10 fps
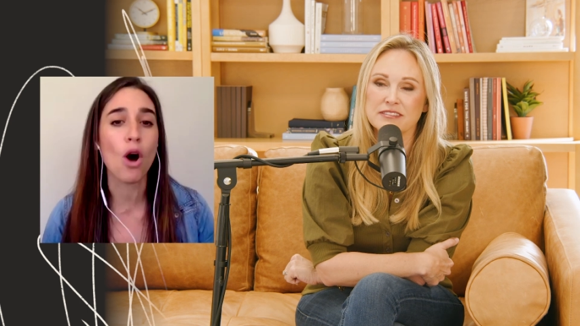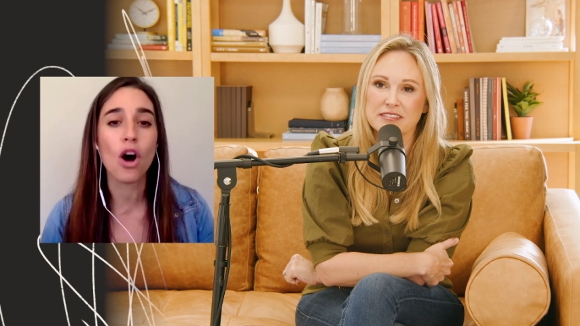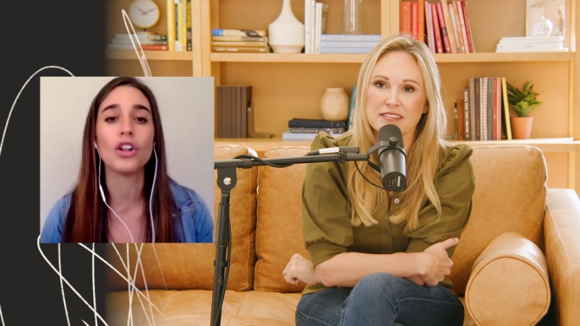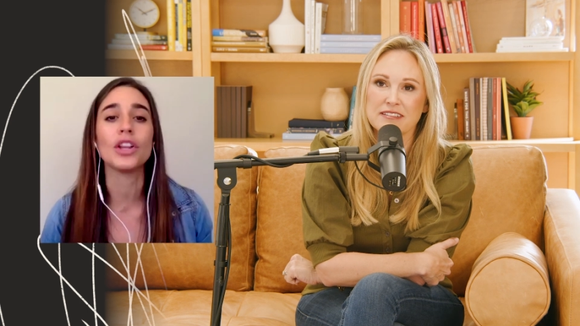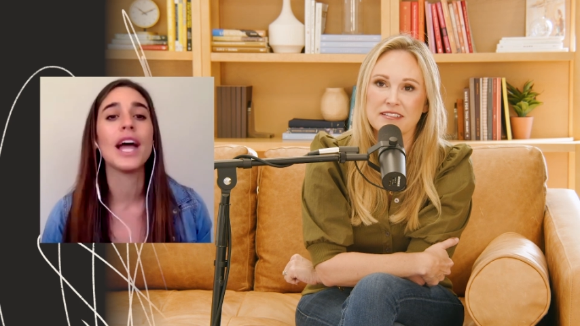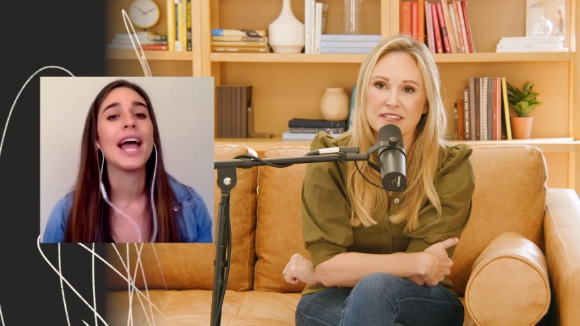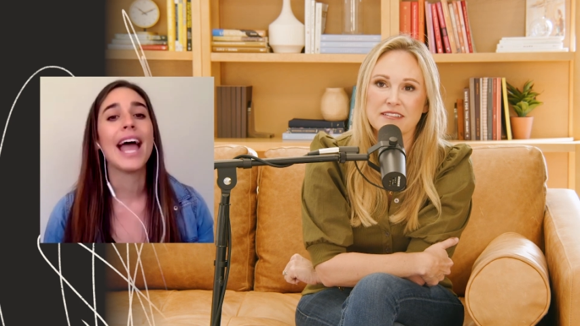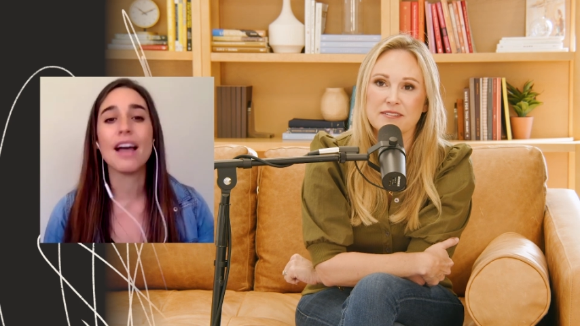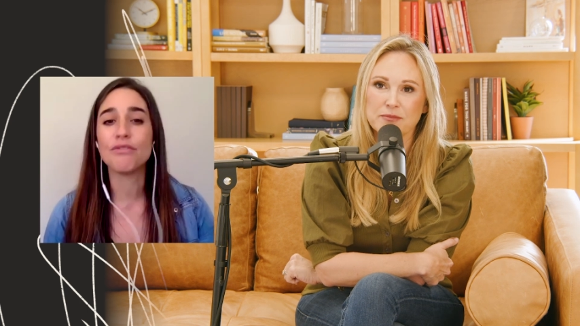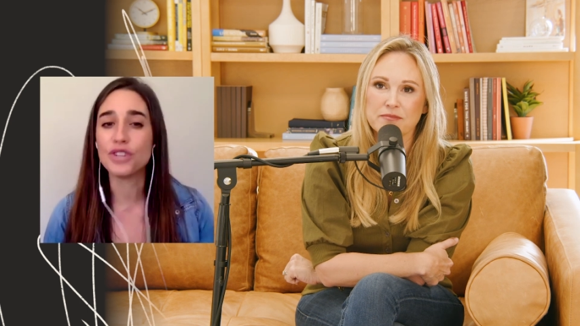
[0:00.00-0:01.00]
Speaker 1: small
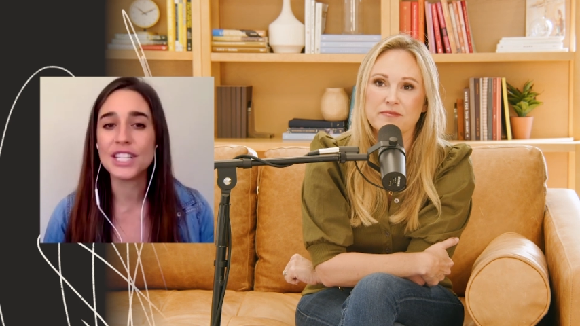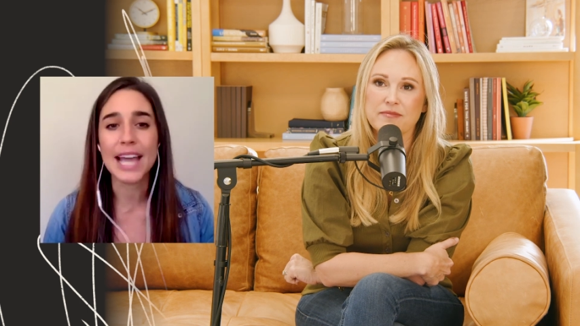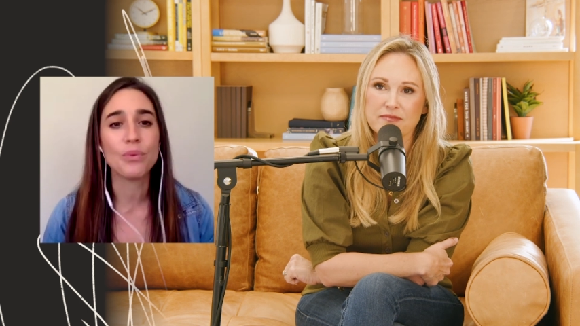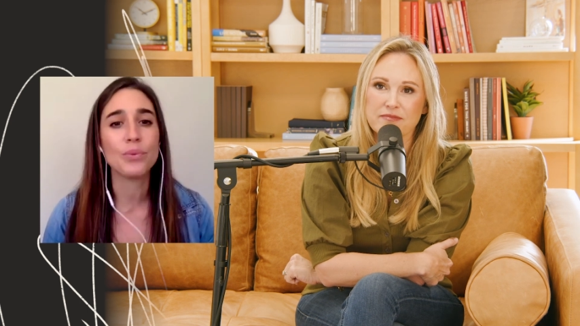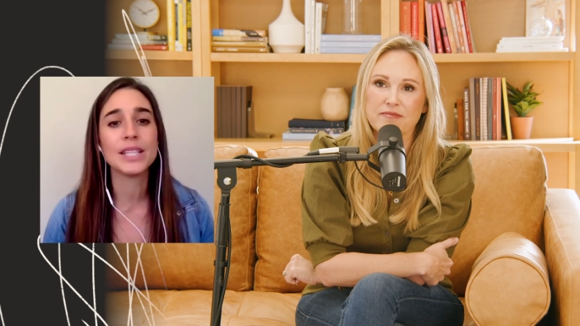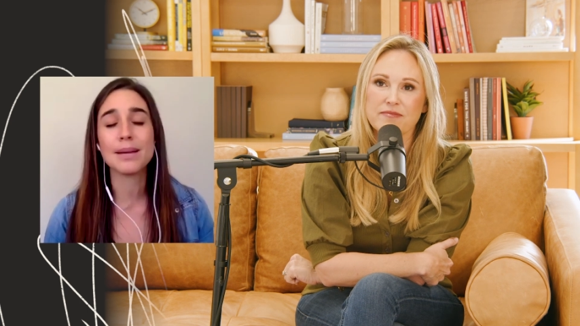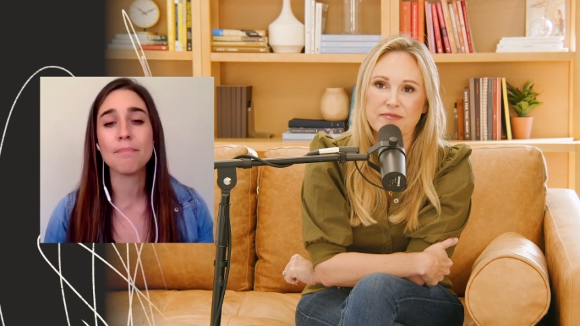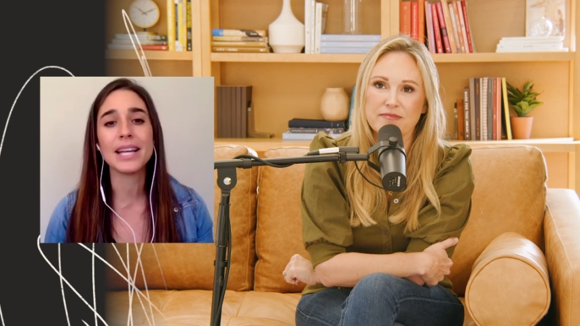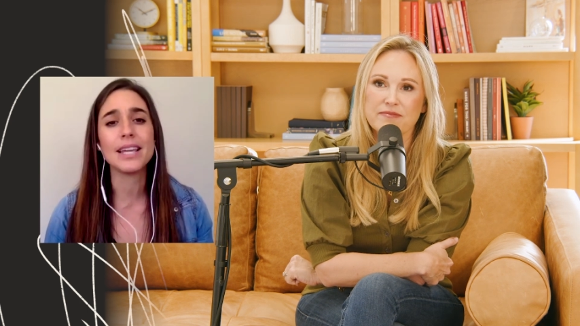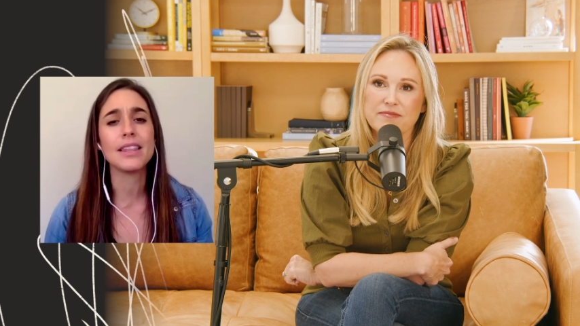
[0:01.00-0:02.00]
everyday when
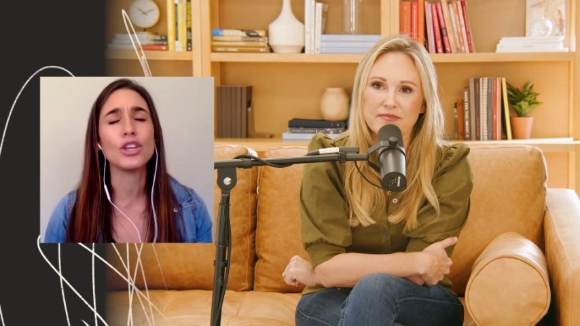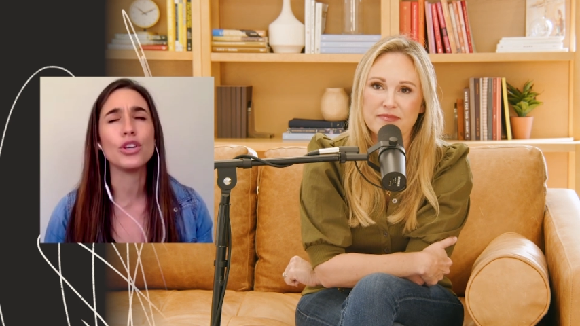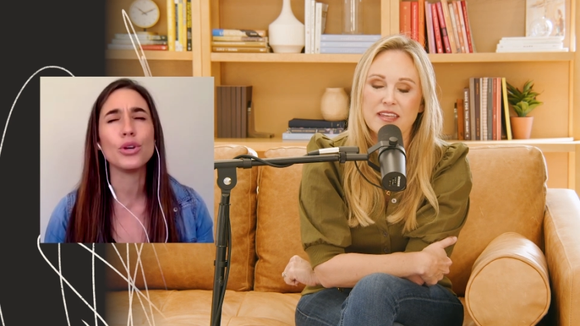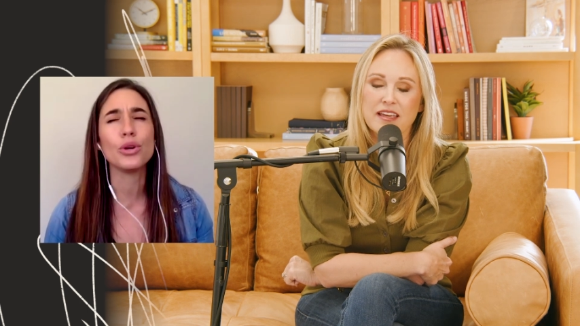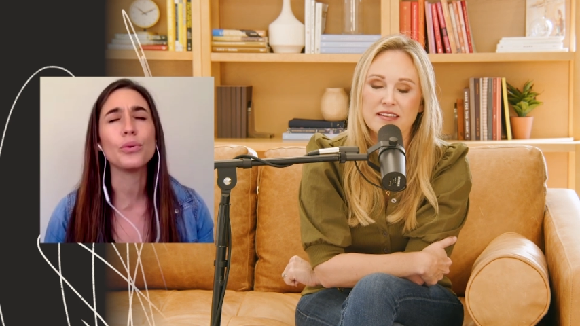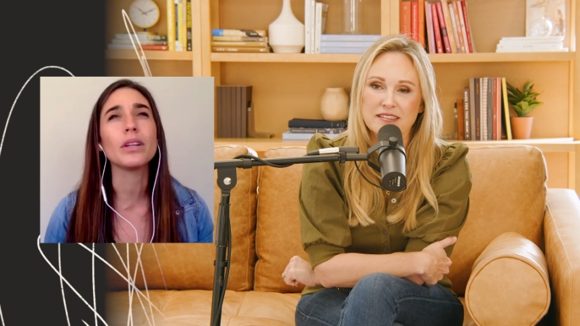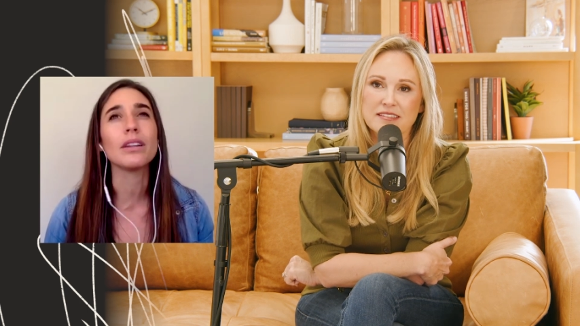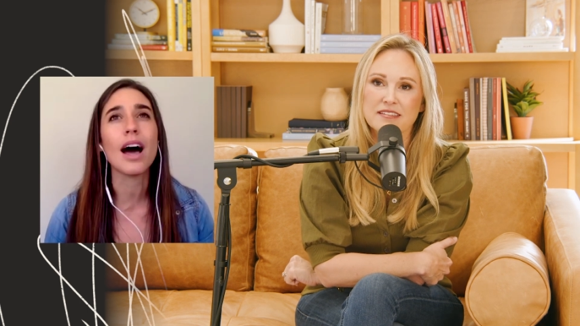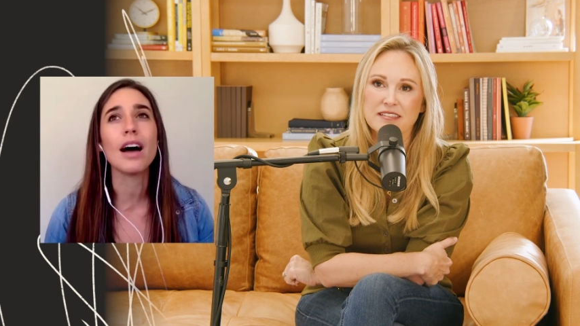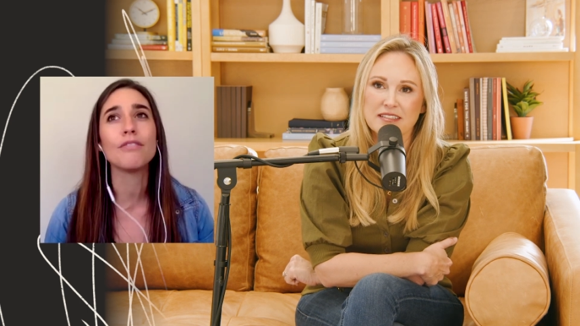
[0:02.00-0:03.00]
somebody that you
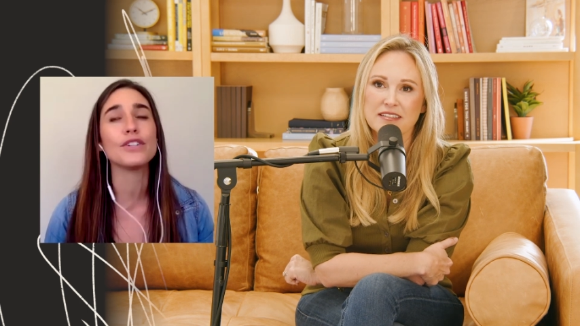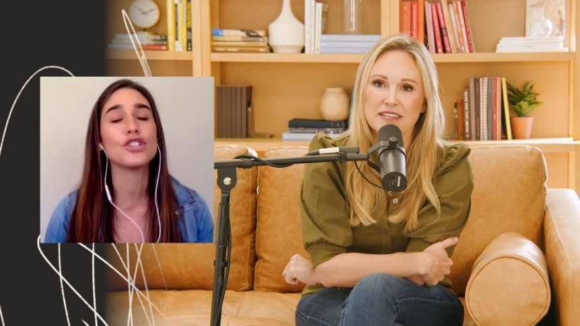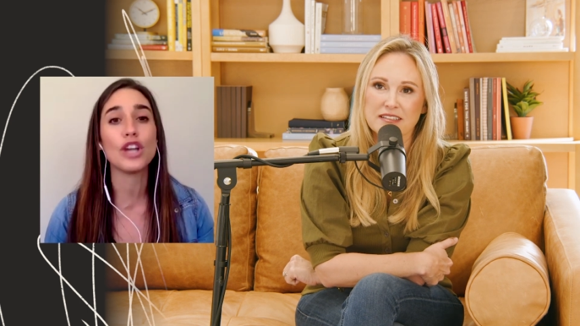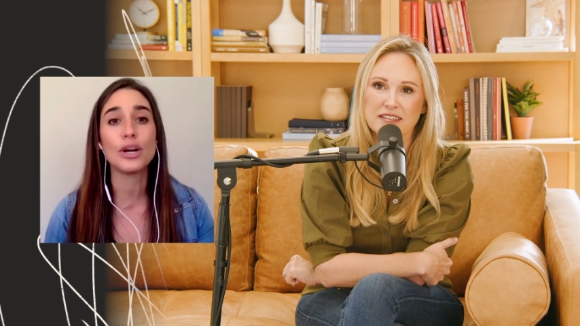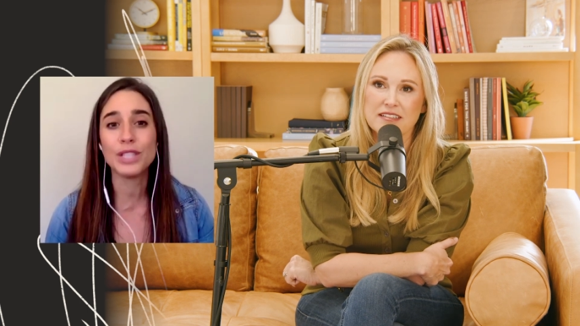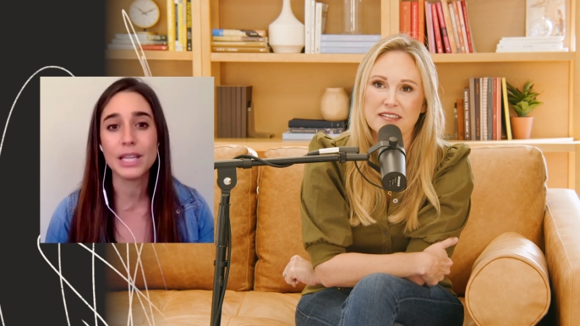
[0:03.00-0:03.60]
yes. love so